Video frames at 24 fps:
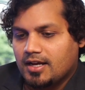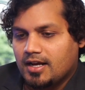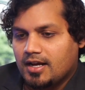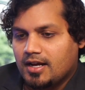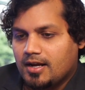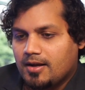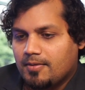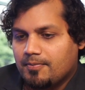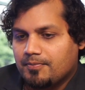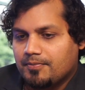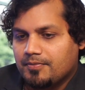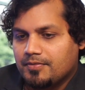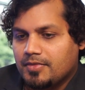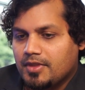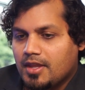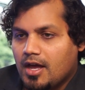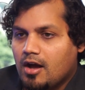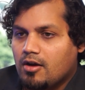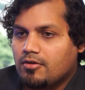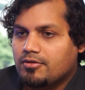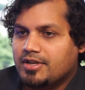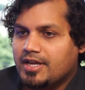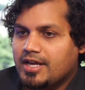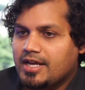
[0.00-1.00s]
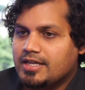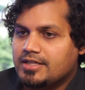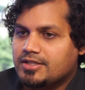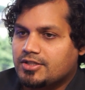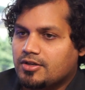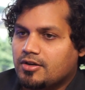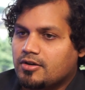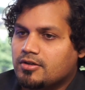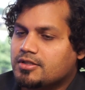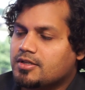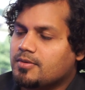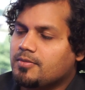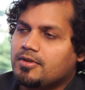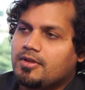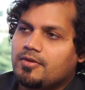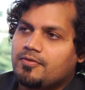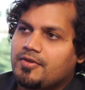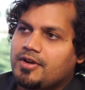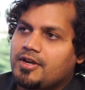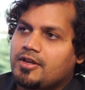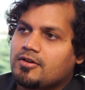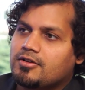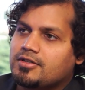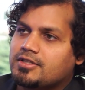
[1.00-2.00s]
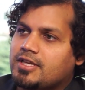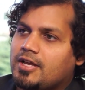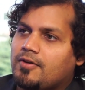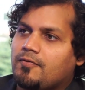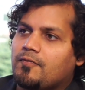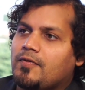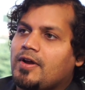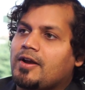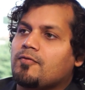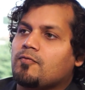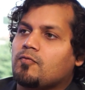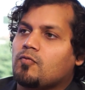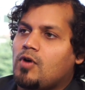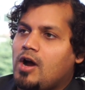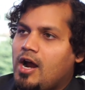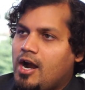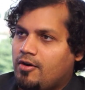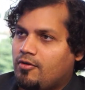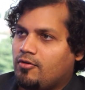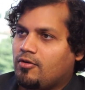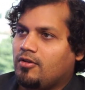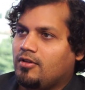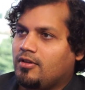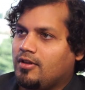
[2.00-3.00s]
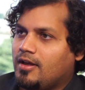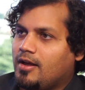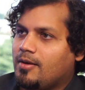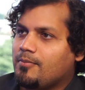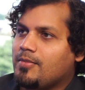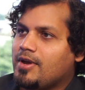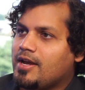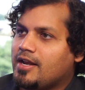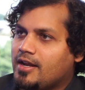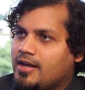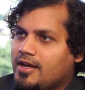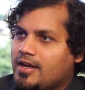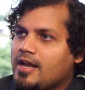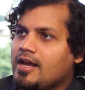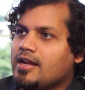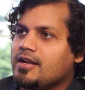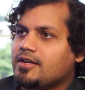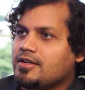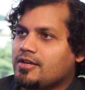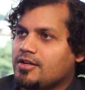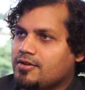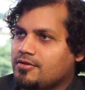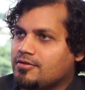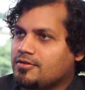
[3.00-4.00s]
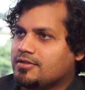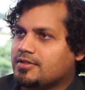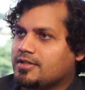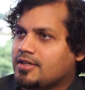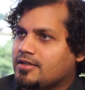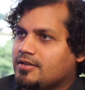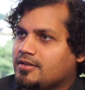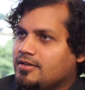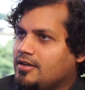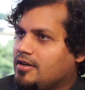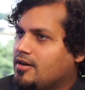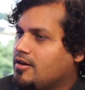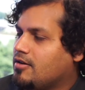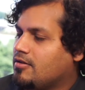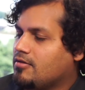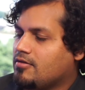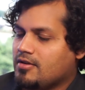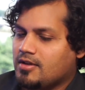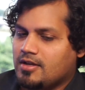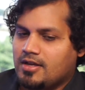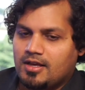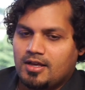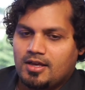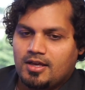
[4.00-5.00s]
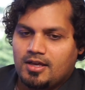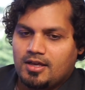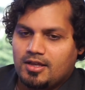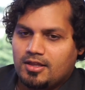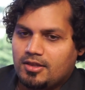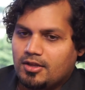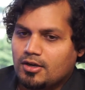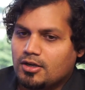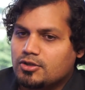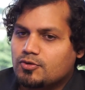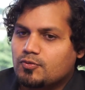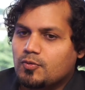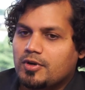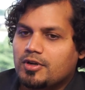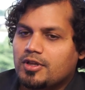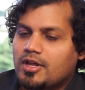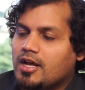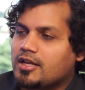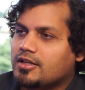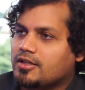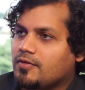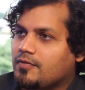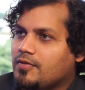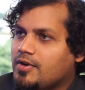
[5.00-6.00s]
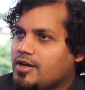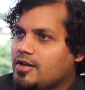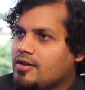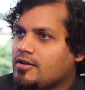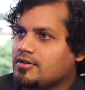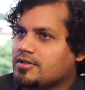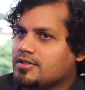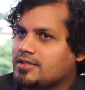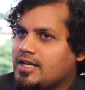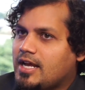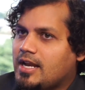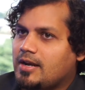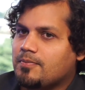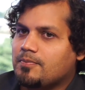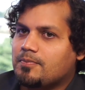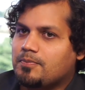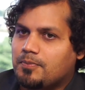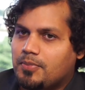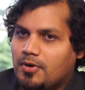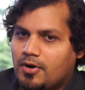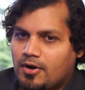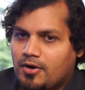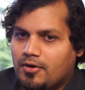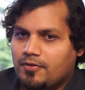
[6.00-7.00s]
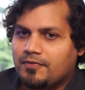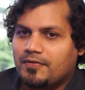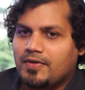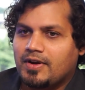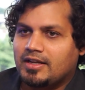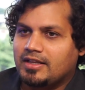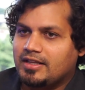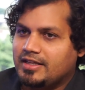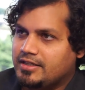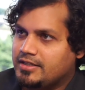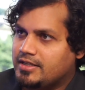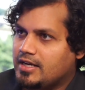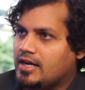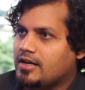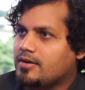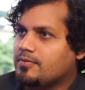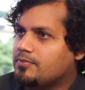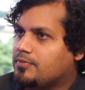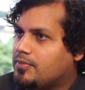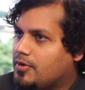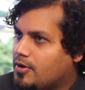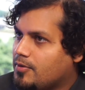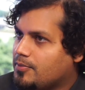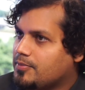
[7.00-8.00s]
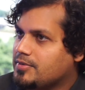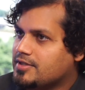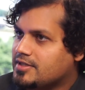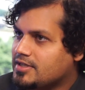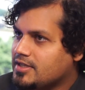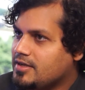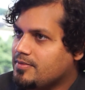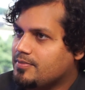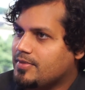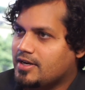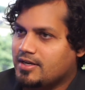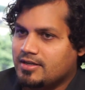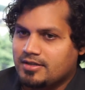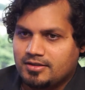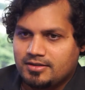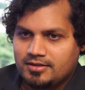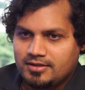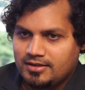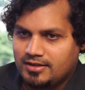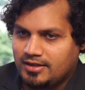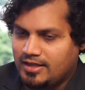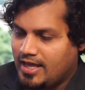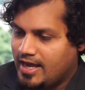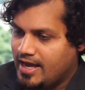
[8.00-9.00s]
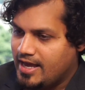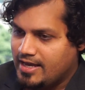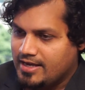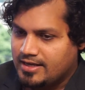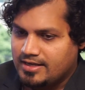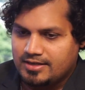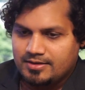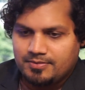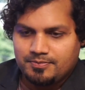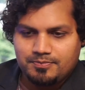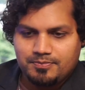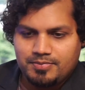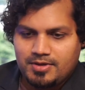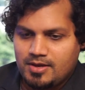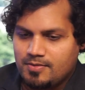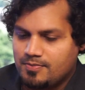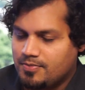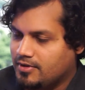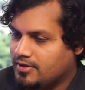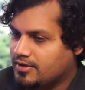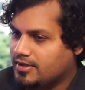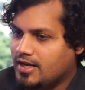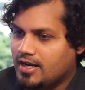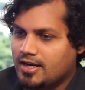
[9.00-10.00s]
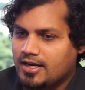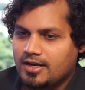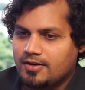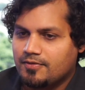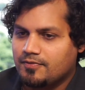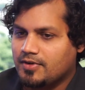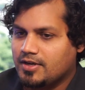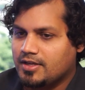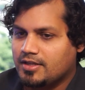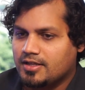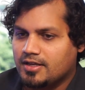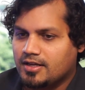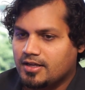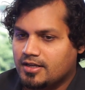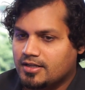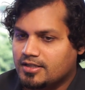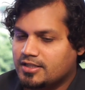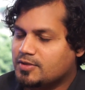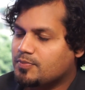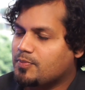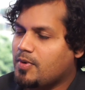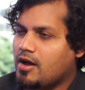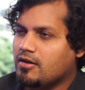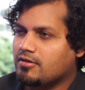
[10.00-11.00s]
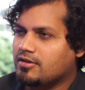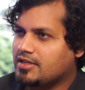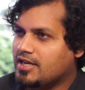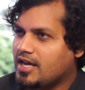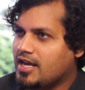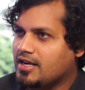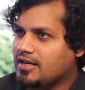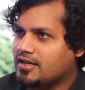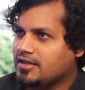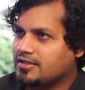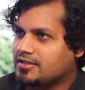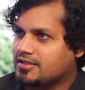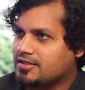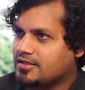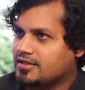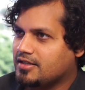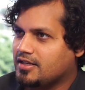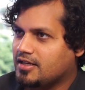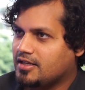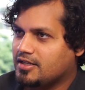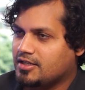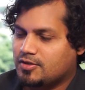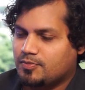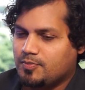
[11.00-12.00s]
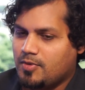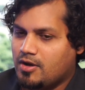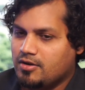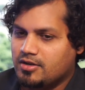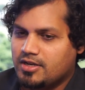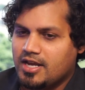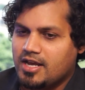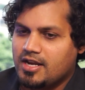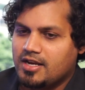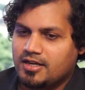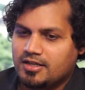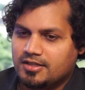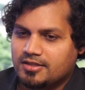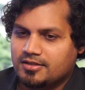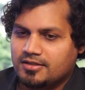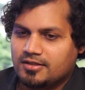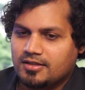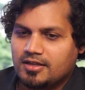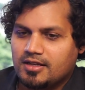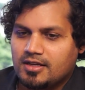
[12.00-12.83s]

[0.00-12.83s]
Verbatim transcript: um, nowadays, you know, some of the videos that went viral and made a hit news, and you know, those were not the videos that perfectly done purposely, but like people done it with a uh, spontaneous, uh, spontaneous